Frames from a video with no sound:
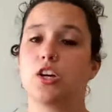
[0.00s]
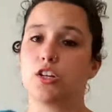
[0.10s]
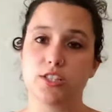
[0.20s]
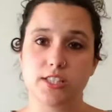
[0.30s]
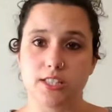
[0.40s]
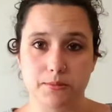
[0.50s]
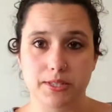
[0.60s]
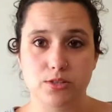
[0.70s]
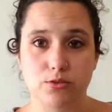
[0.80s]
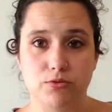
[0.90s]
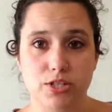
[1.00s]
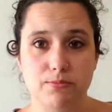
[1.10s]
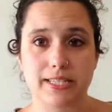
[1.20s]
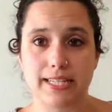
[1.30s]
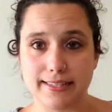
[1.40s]
could still be in storage at
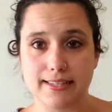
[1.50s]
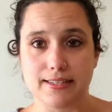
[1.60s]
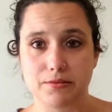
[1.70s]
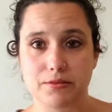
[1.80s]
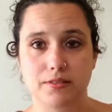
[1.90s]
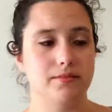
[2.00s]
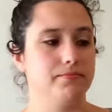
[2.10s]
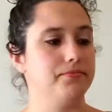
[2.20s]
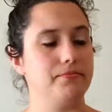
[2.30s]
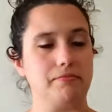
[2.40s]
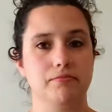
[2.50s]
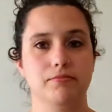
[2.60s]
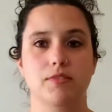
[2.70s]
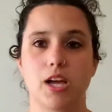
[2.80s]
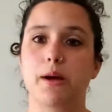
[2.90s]
my dad's house.
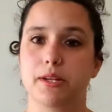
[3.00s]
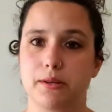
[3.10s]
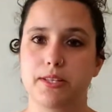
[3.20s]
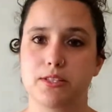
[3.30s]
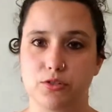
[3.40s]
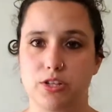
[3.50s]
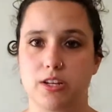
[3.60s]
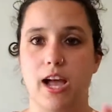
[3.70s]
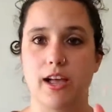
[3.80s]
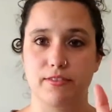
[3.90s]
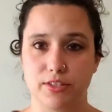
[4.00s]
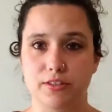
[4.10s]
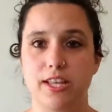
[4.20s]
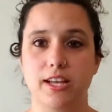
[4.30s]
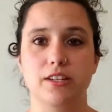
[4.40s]
I'm going to be searching. I have until
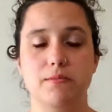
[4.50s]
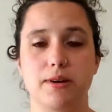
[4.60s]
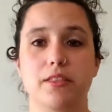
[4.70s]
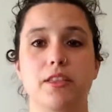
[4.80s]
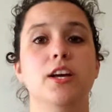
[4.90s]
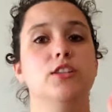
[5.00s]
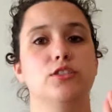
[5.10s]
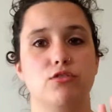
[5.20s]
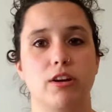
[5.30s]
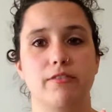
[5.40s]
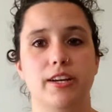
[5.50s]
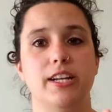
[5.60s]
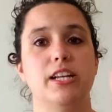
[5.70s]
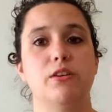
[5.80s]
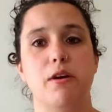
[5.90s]
the end of the month to try to find.
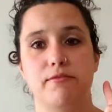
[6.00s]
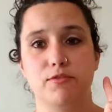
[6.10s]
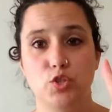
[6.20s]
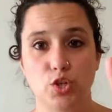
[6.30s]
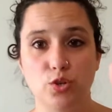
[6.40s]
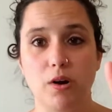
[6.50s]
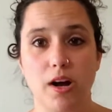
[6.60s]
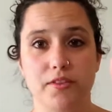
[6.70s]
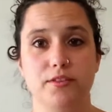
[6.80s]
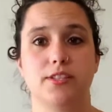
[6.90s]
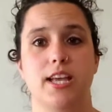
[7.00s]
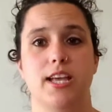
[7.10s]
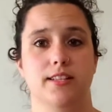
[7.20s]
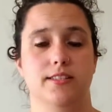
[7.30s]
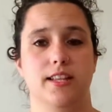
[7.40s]
I know I have 2 other
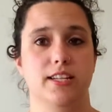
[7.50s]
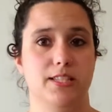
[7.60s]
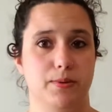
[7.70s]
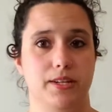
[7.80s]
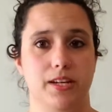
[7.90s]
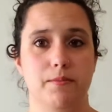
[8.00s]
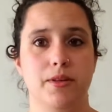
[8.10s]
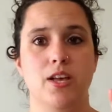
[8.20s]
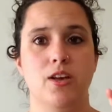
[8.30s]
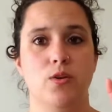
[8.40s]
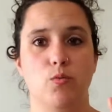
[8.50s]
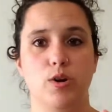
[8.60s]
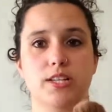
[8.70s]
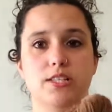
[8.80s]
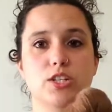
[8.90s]
skeins that I spun up.
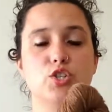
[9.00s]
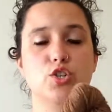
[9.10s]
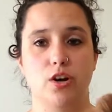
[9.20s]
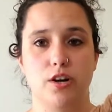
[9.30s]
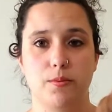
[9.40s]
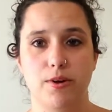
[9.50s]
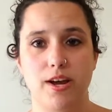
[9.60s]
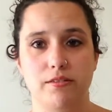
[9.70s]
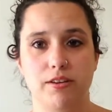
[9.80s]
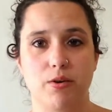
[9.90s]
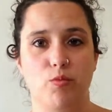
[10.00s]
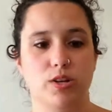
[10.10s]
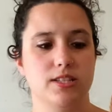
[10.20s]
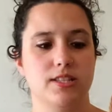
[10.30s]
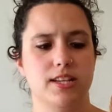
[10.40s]
One is a dark brown and
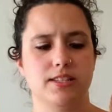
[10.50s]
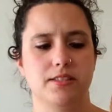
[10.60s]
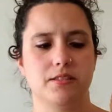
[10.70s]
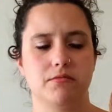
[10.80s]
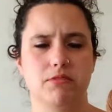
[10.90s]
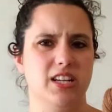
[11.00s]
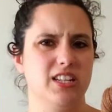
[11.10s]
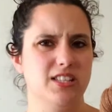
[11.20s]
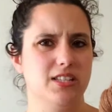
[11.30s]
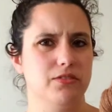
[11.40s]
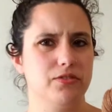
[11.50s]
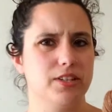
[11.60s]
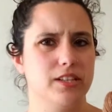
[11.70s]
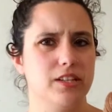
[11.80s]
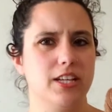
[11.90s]
one is like a kind of
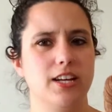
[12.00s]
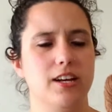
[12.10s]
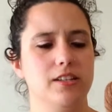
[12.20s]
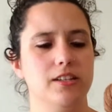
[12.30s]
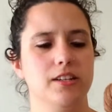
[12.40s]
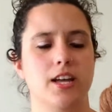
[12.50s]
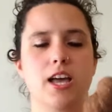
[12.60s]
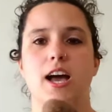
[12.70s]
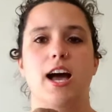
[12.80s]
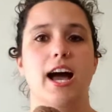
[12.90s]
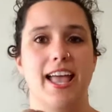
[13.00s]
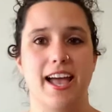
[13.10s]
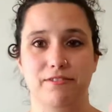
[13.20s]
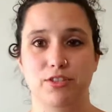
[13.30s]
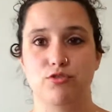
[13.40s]
silvery looking color. I
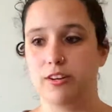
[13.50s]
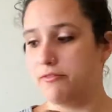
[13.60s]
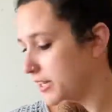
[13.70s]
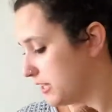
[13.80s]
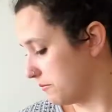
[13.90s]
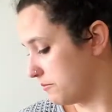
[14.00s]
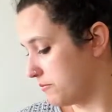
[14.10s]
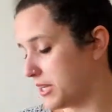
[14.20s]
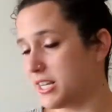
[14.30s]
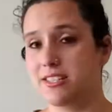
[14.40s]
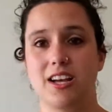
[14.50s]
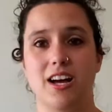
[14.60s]
have to try to find them because